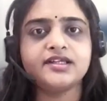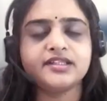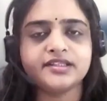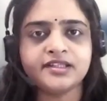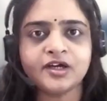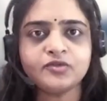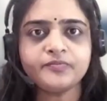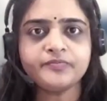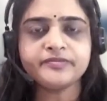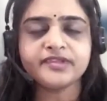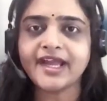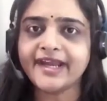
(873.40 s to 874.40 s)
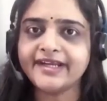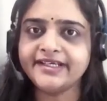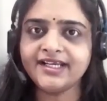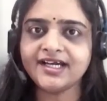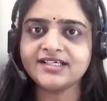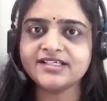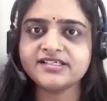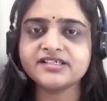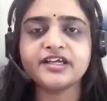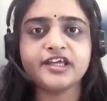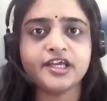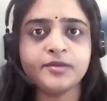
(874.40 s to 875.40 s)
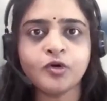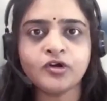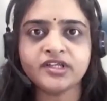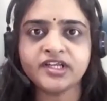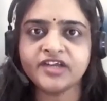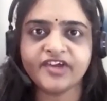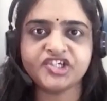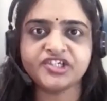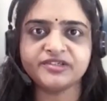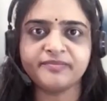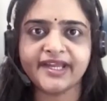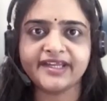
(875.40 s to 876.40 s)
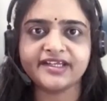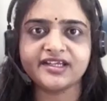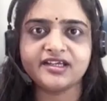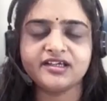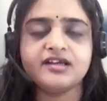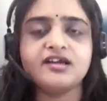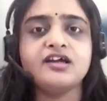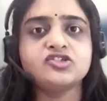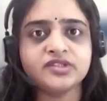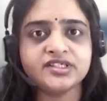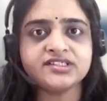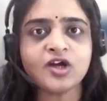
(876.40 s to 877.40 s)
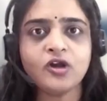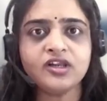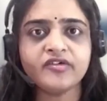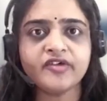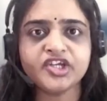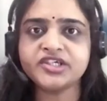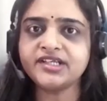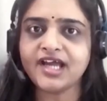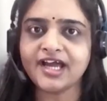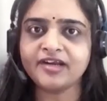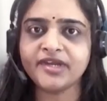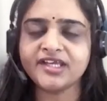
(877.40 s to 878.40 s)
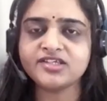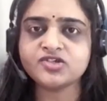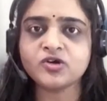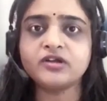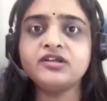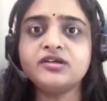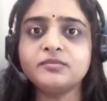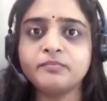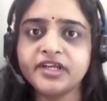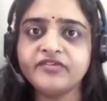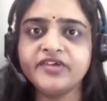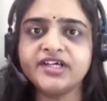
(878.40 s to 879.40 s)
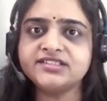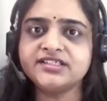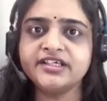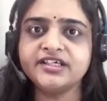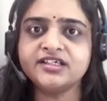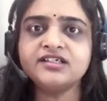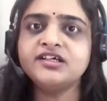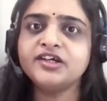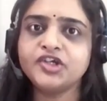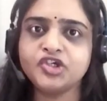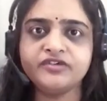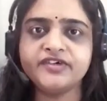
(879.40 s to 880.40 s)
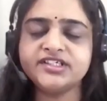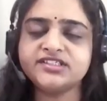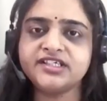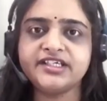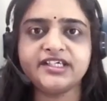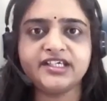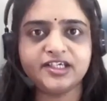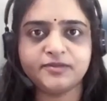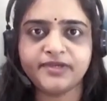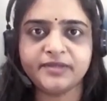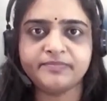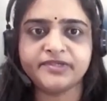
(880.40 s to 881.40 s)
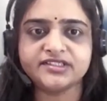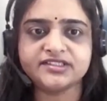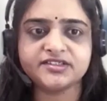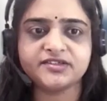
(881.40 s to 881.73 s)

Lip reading: Now, at the last, important question bank. So these all questions are based on previous year university papers.